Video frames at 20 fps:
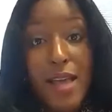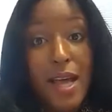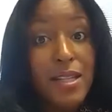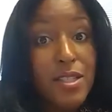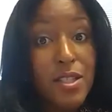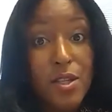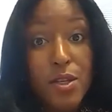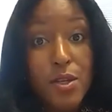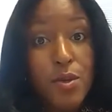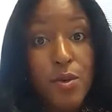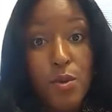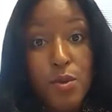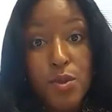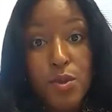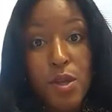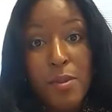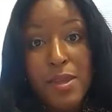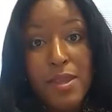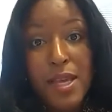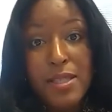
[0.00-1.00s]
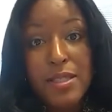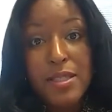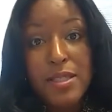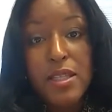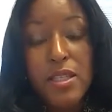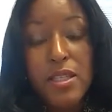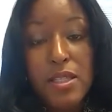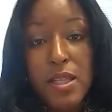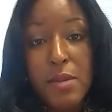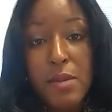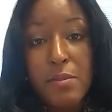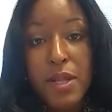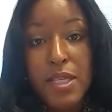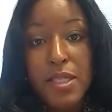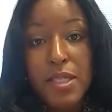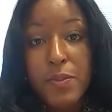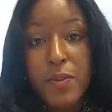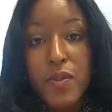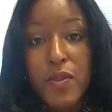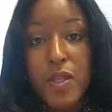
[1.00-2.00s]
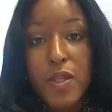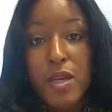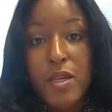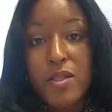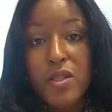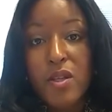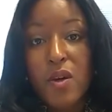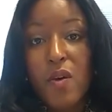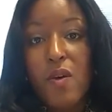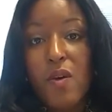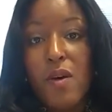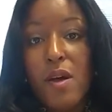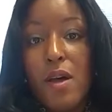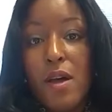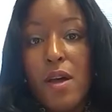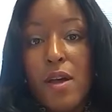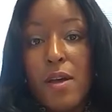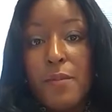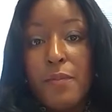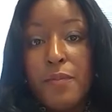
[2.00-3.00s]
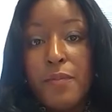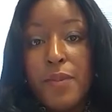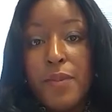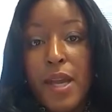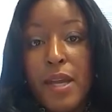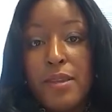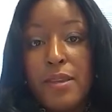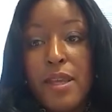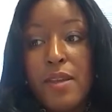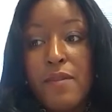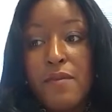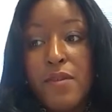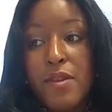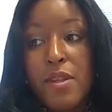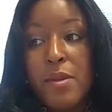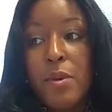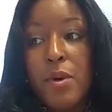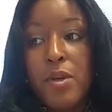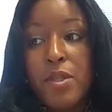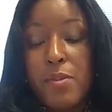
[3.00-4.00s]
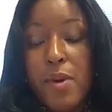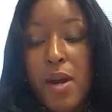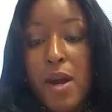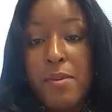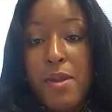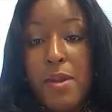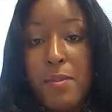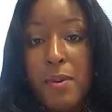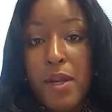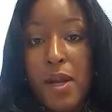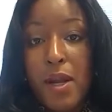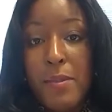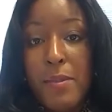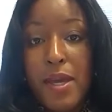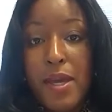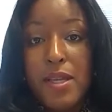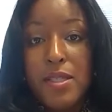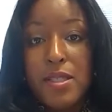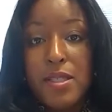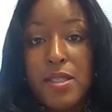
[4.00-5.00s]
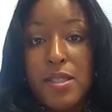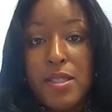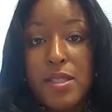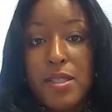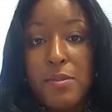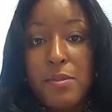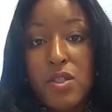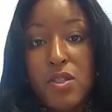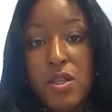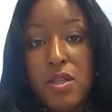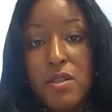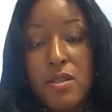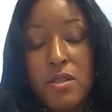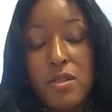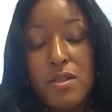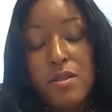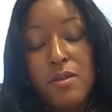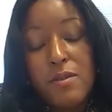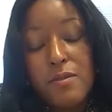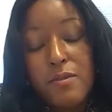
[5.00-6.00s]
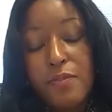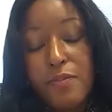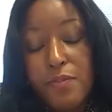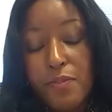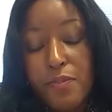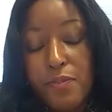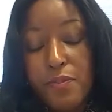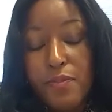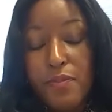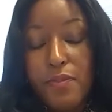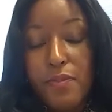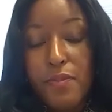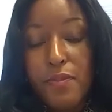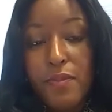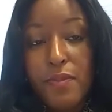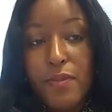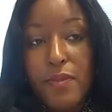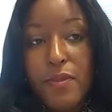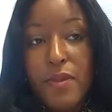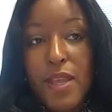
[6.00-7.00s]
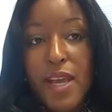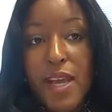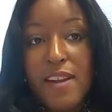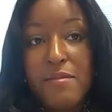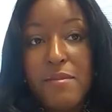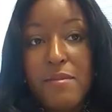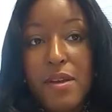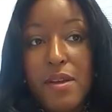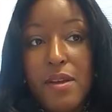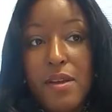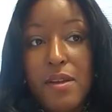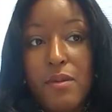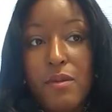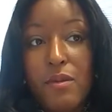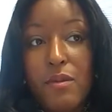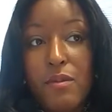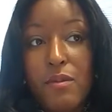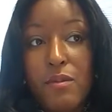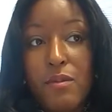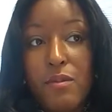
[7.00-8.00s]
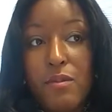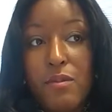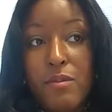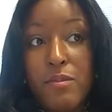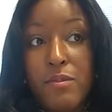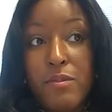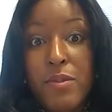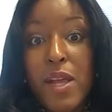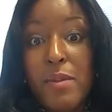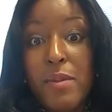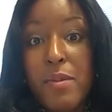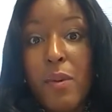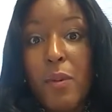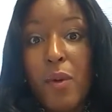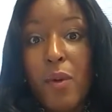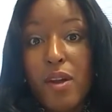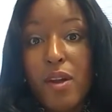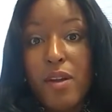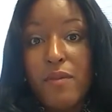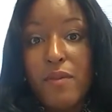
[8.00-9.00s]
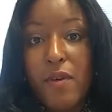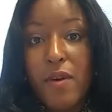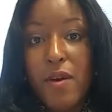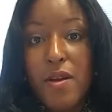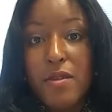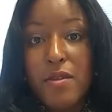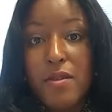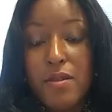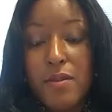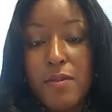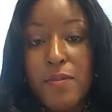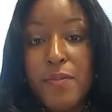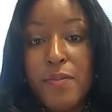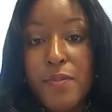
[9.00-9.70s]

That's huge. I mean, that's mm-hmm. 60 plus percent. So I think for the most part, people are making some decisions that have been that have been working for us.